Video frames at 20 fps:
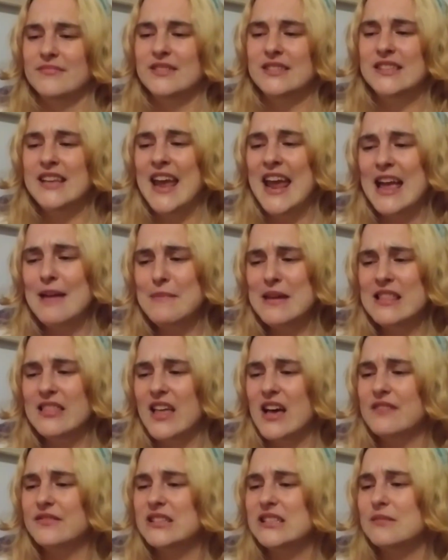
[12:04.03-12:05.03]
Tammy
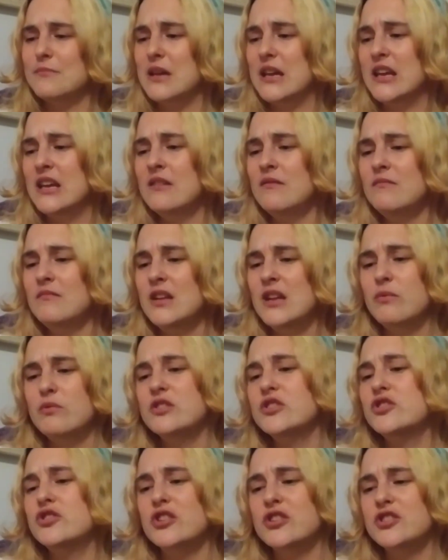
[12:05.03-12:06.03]
loves me. It
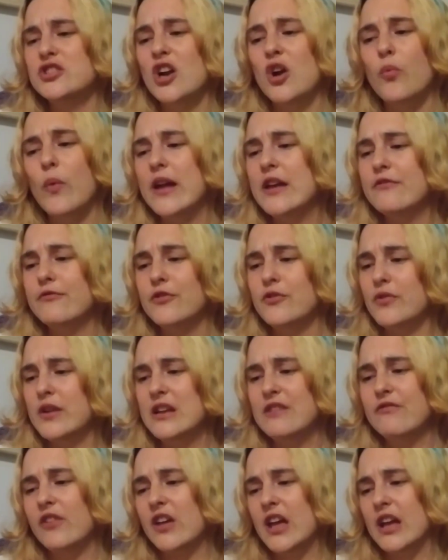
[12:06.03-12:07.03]
was just her way of
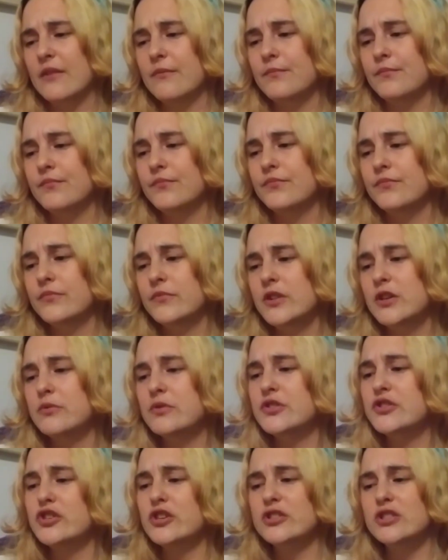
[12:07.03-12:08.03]
grieving. It
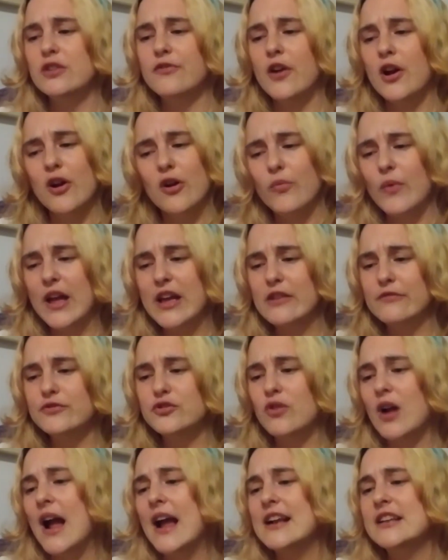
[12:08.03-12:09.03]
was just her way of
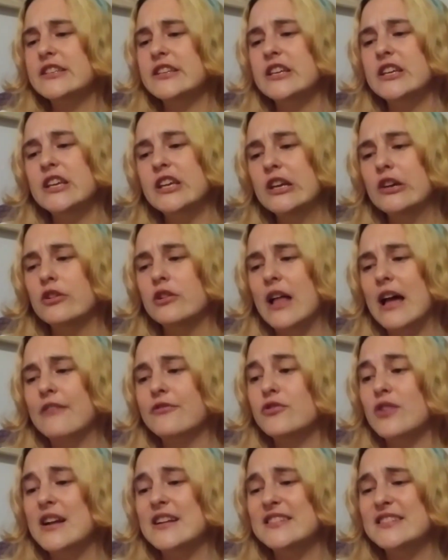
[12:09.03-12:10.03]
trying to heal
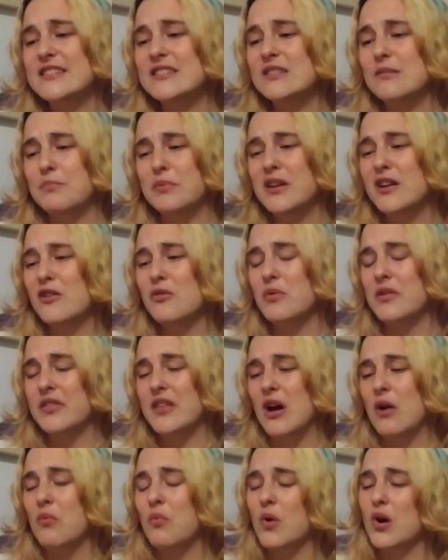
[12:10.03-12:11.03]
after I disappeared
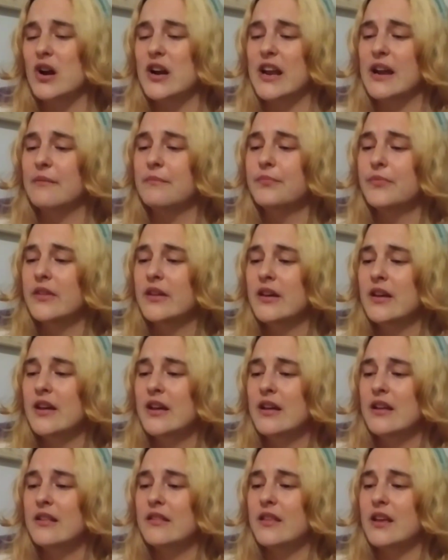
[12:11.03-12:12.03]
without warning,
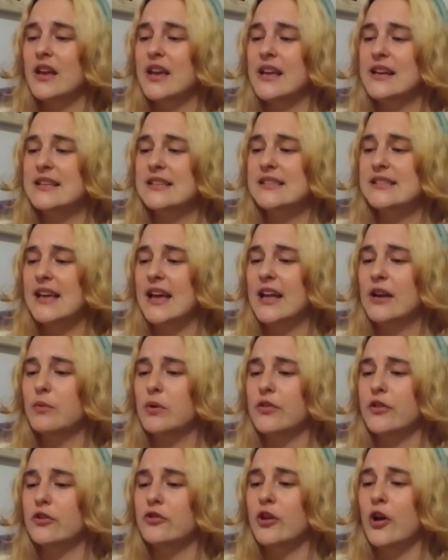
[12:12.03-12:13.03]
the kitten said
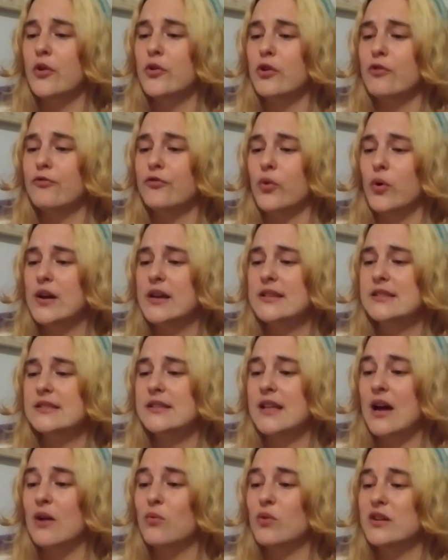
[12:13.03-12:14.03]
with a tone of voice
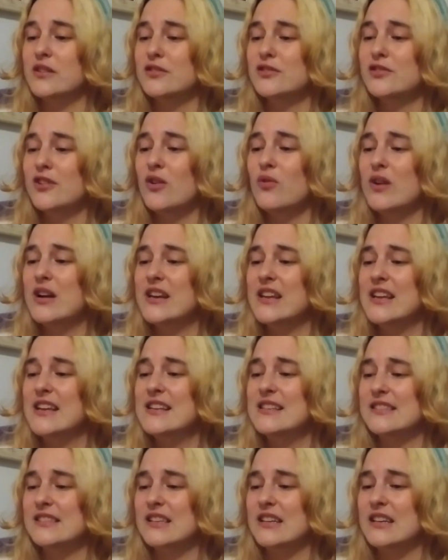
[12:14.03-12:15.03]
that was so
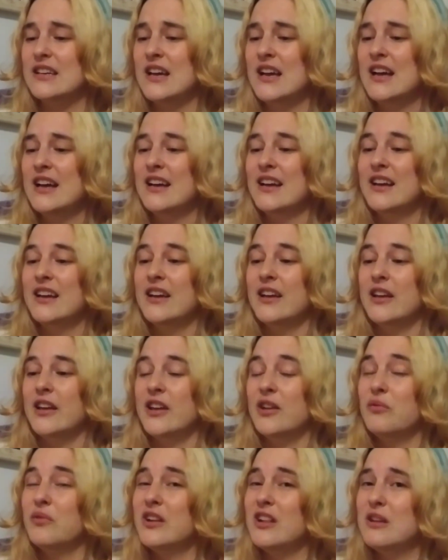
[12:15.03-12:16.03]
uneasy
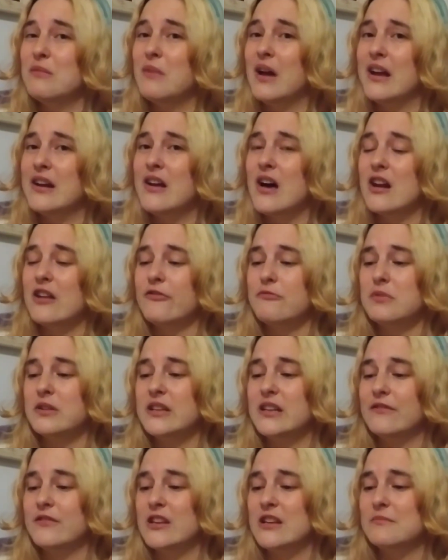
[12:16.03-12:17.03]
he really might not have
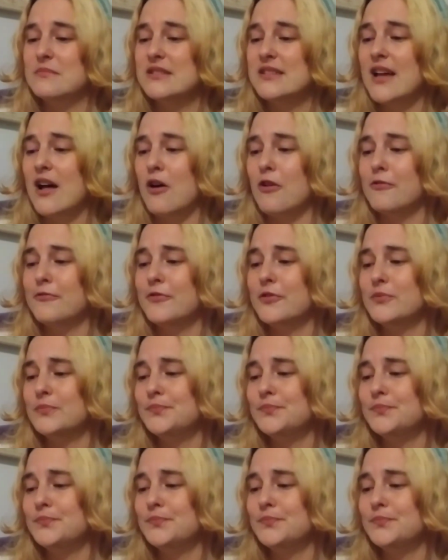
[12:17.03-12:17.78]
believed himself.